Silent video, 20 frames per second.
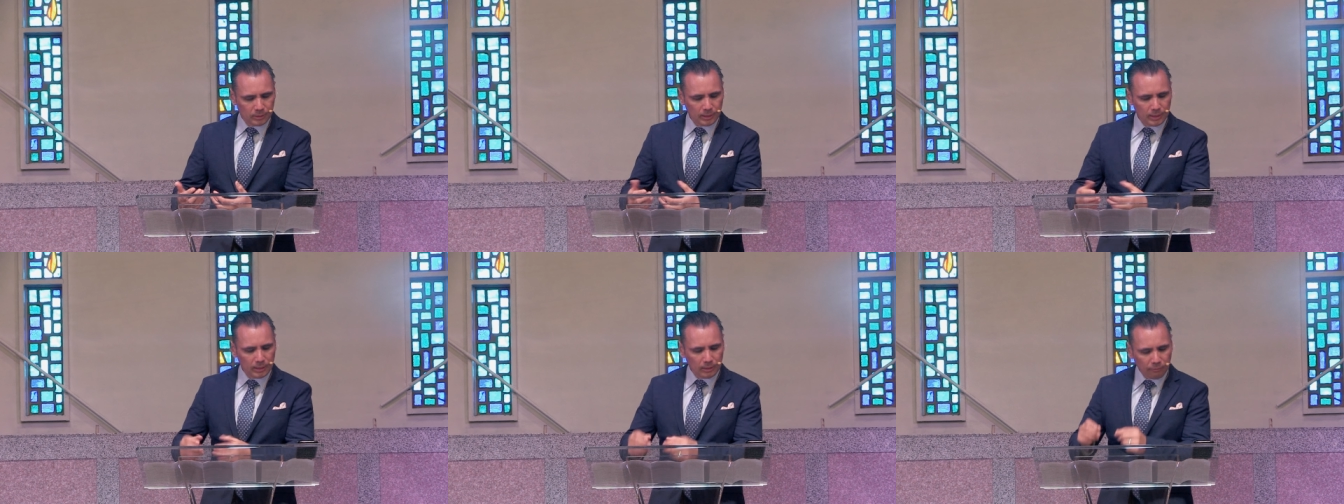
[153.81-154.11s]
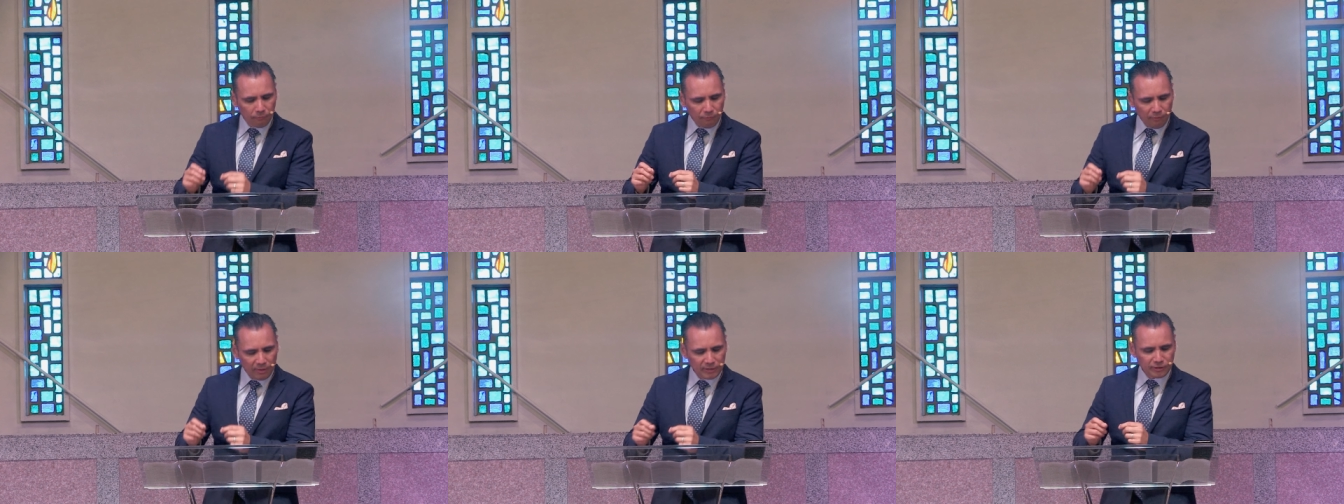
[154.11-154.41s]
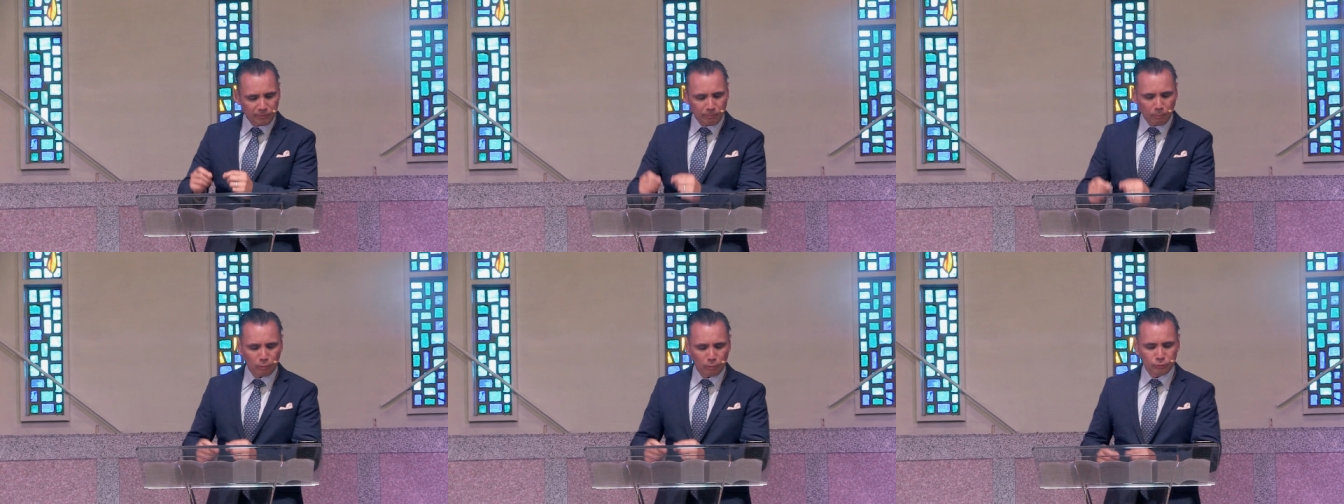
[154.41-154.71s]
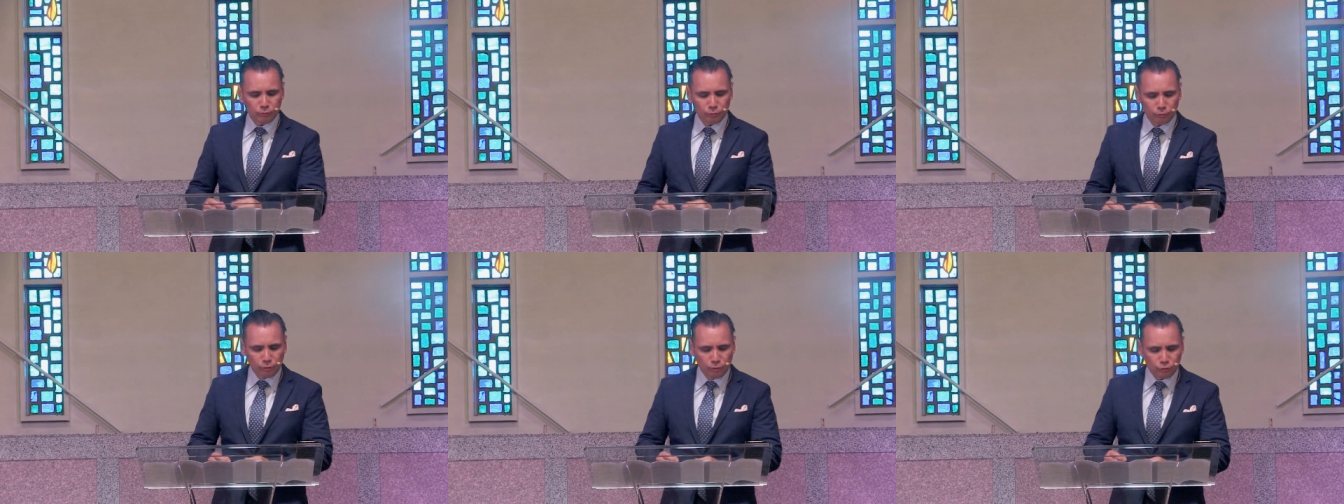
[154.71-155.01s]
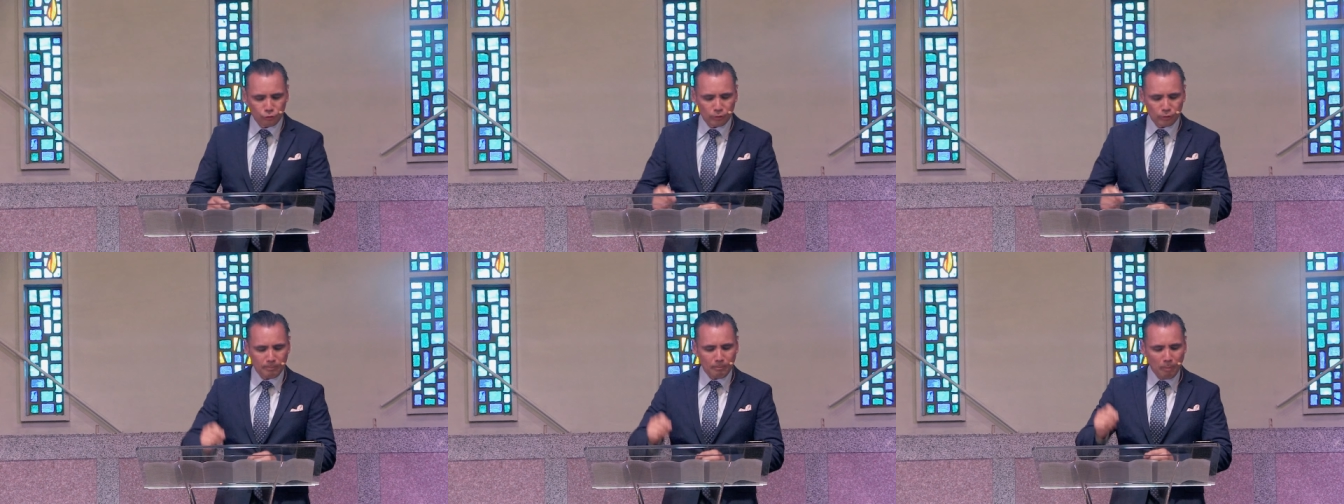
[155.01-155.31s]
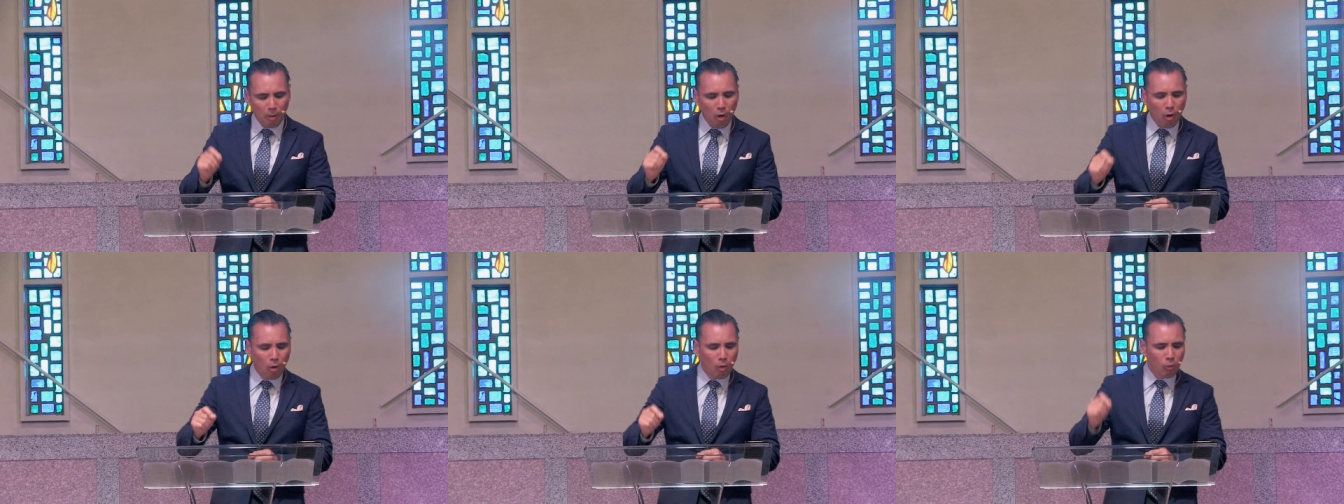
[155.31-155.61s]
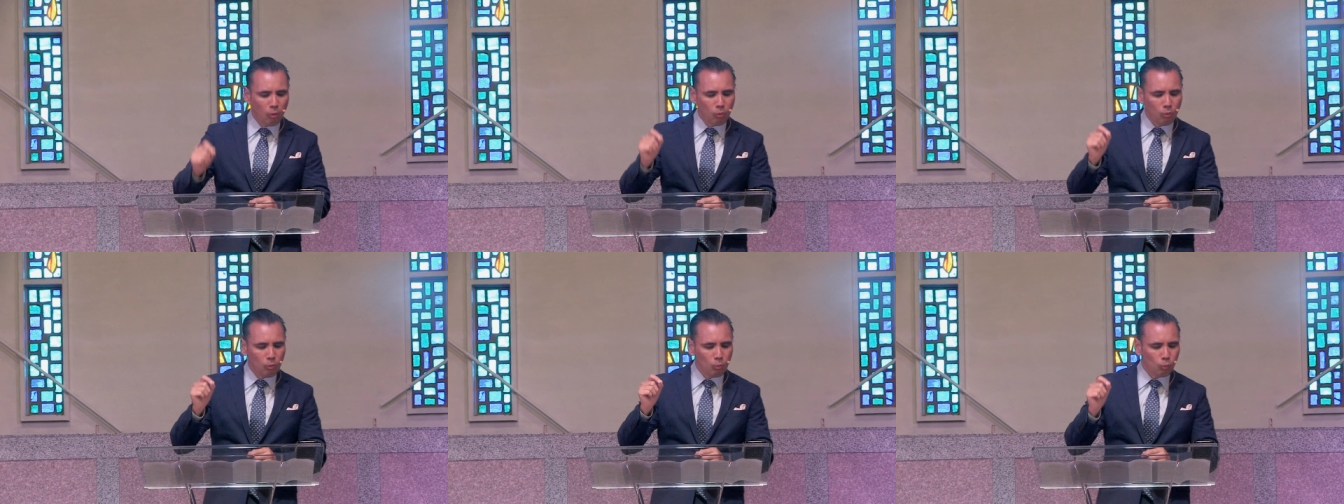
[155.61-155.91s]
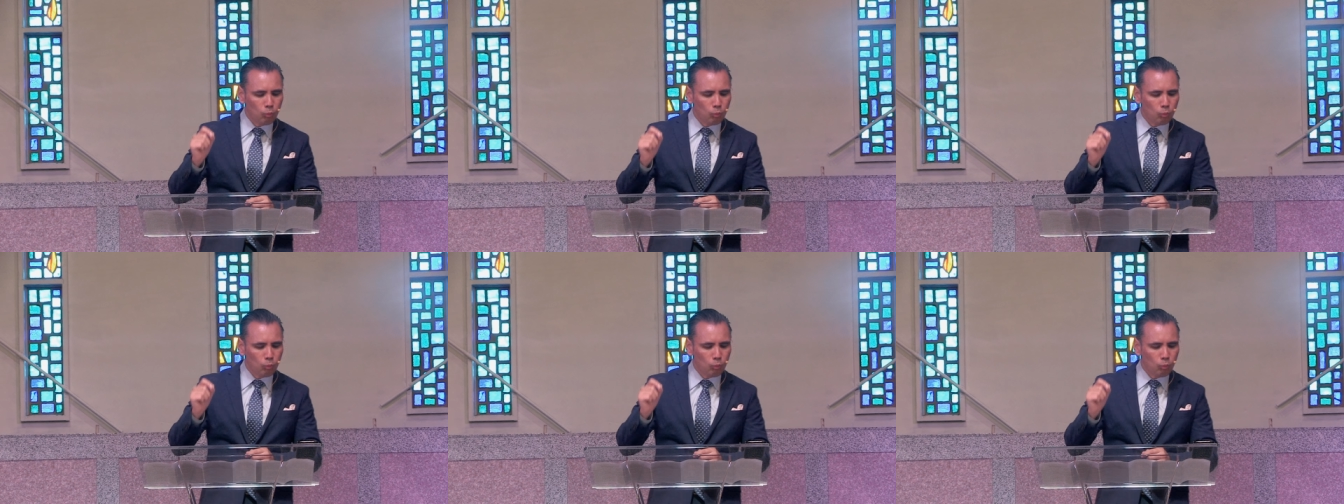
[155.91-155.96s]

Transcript: in the face of persecution, Paul